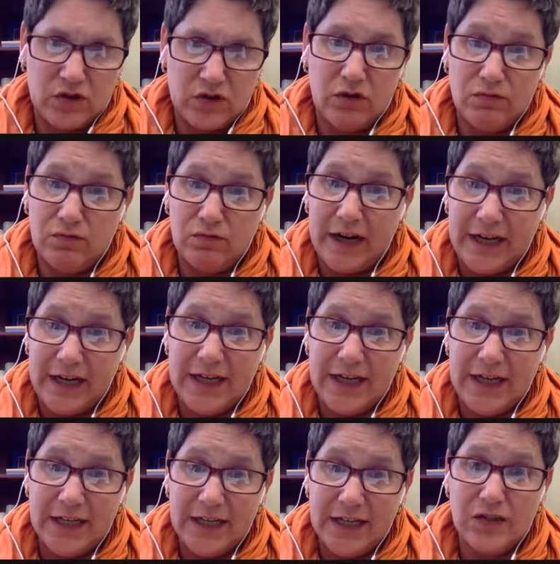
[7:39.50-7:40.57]
are right
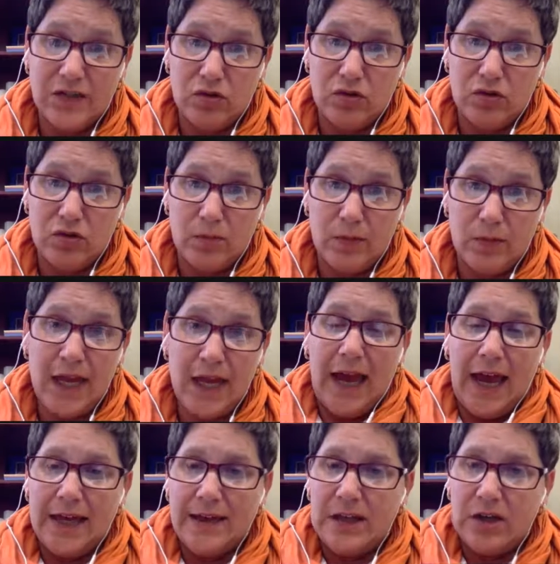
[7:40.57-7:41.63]
in Zoom,
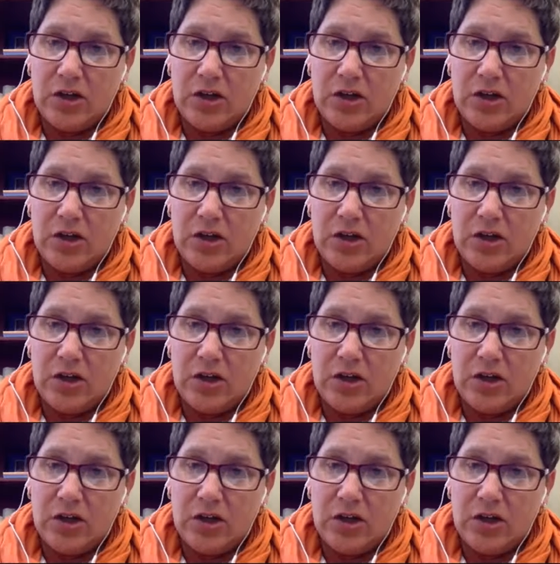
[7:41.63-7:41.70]
and